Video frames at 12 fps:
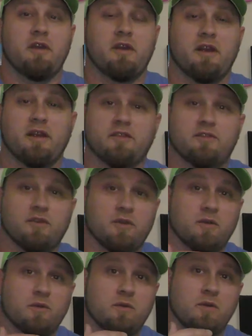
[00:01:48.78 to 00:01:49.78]
Alright,
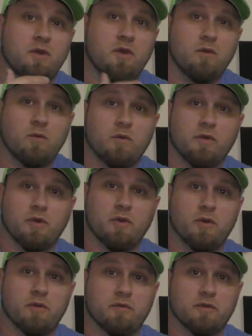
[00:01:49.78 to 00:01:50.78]
so we'll
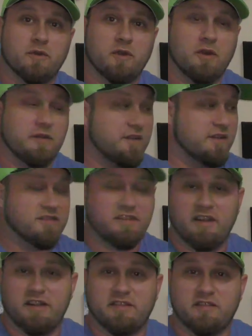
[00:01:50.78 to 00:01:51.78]
go over all the
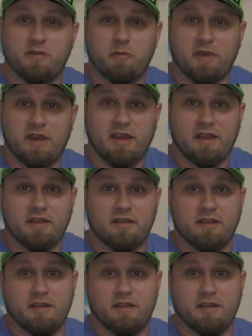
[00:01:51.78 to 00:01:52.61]
aesthetics of the bag